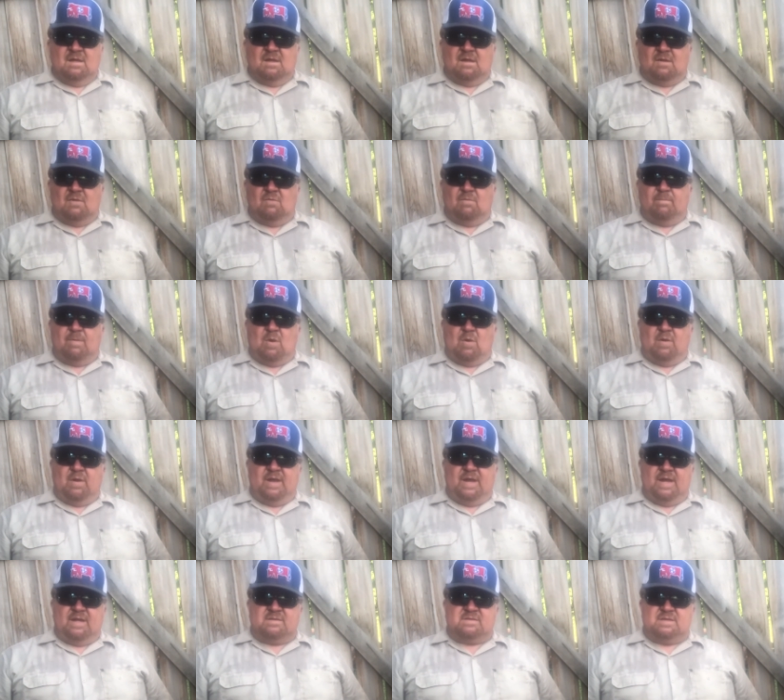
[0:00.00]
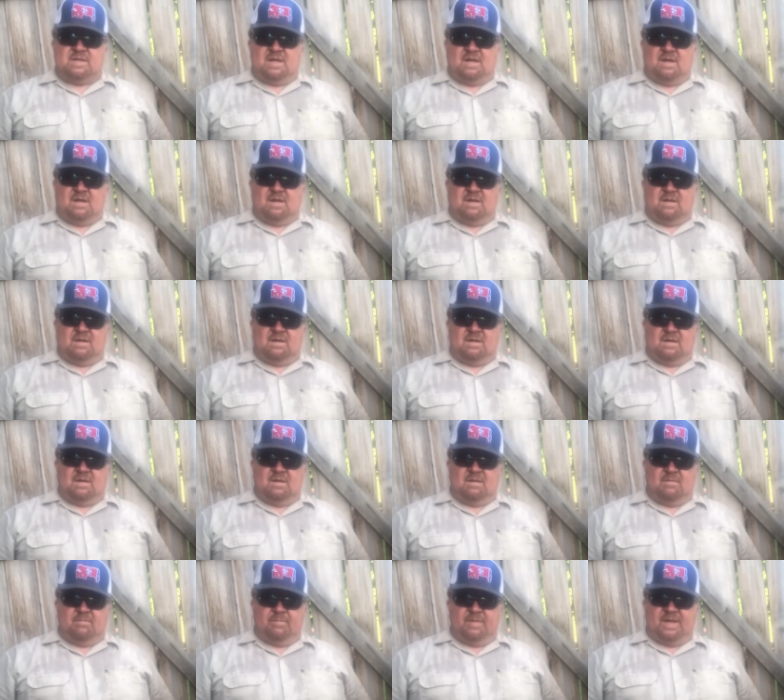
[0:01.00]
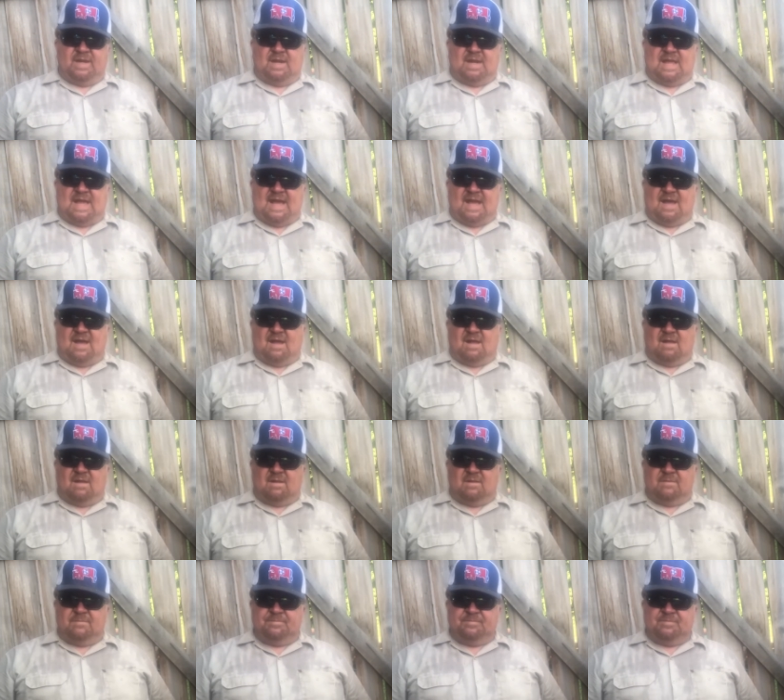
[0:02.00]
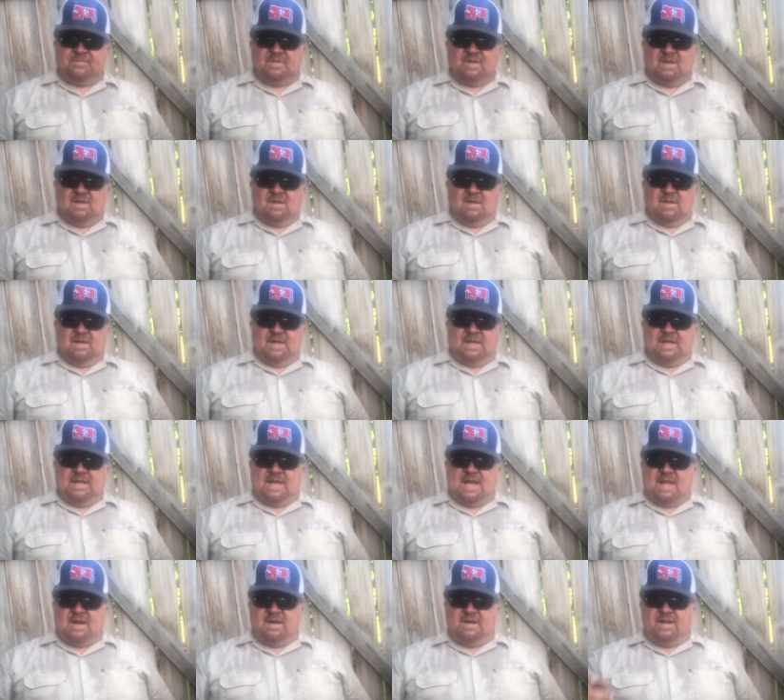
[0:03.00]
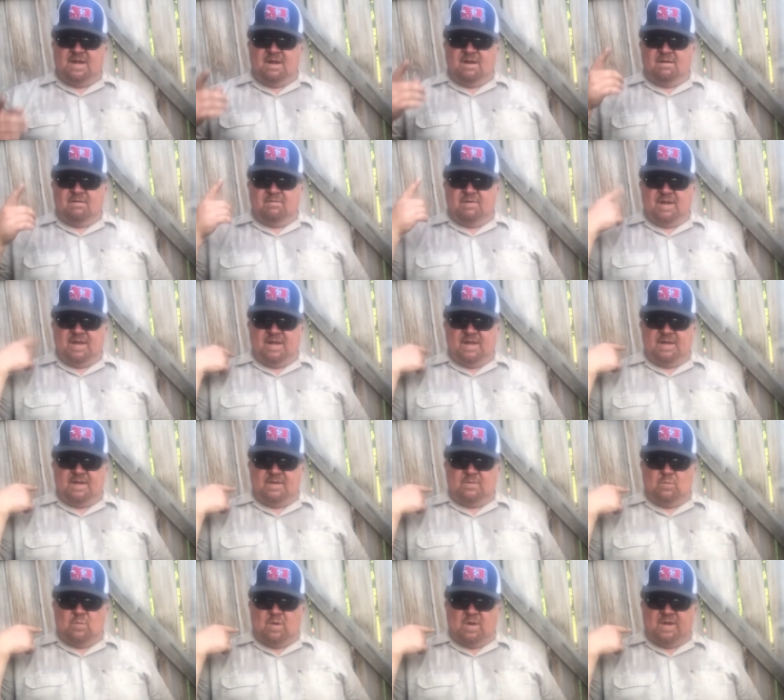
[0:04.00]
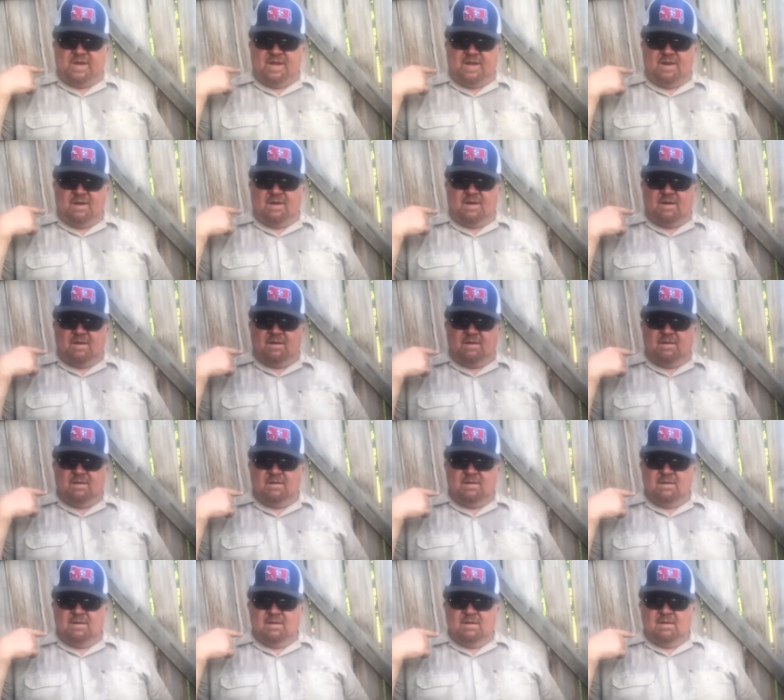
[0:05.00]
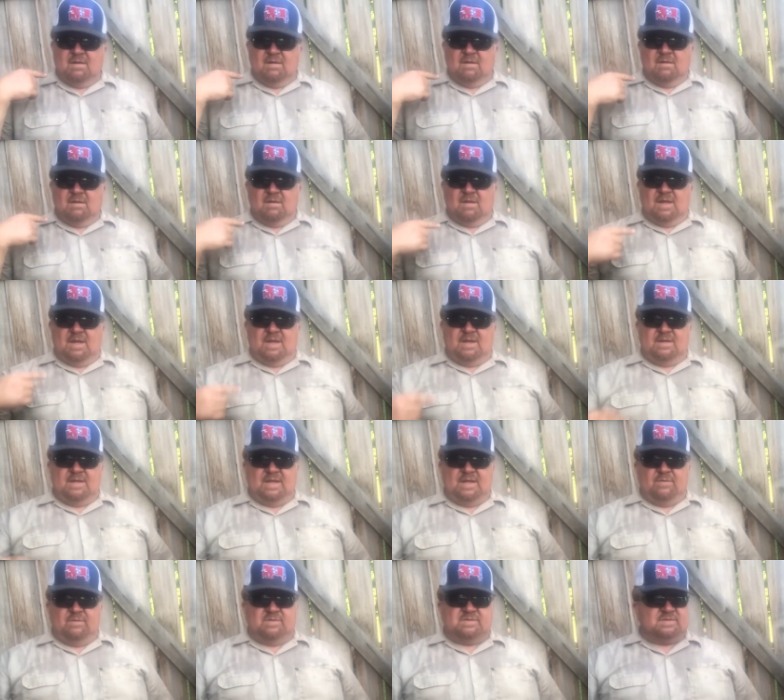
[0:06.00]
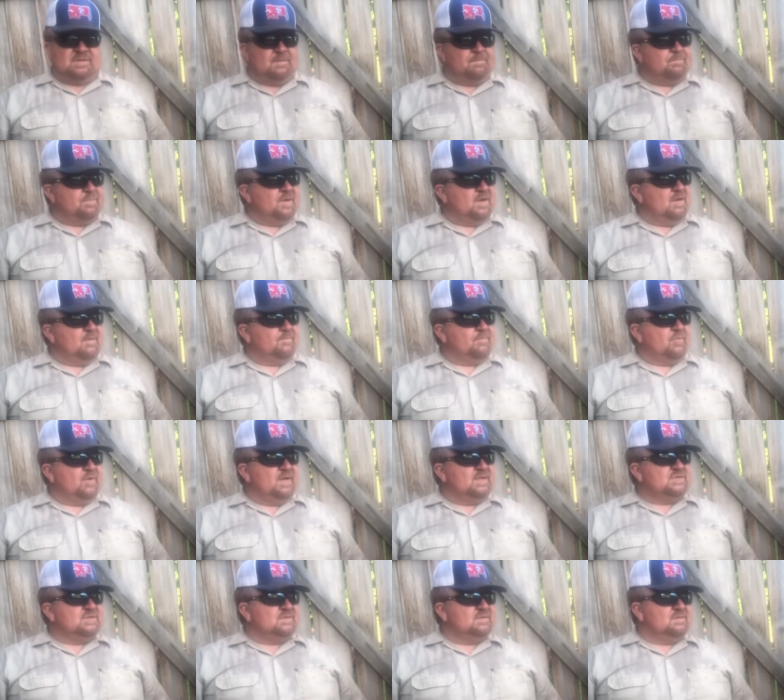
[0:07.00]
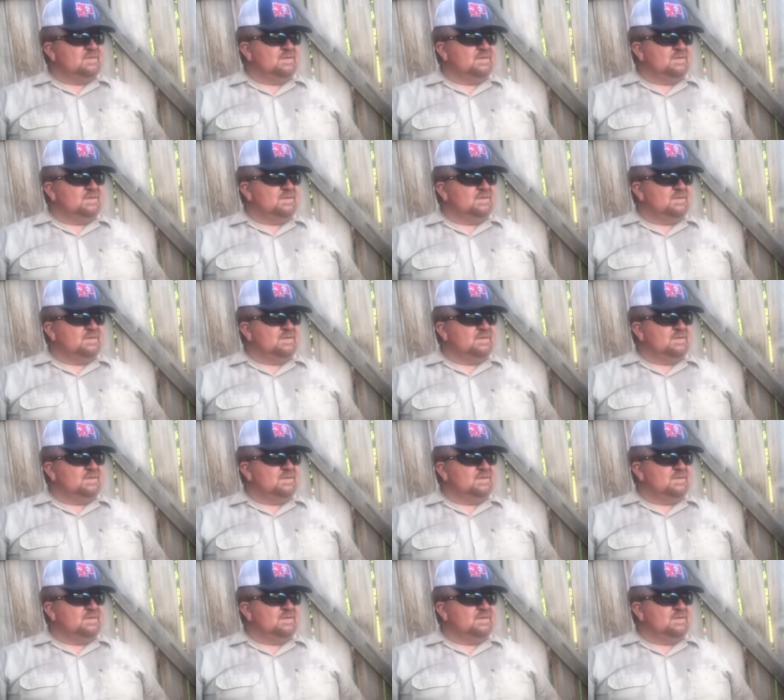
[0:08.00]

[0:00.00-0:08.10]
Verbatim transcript: old oh boy out there in the middle aisle he had an ear ring in one ear. And he was up there preaching,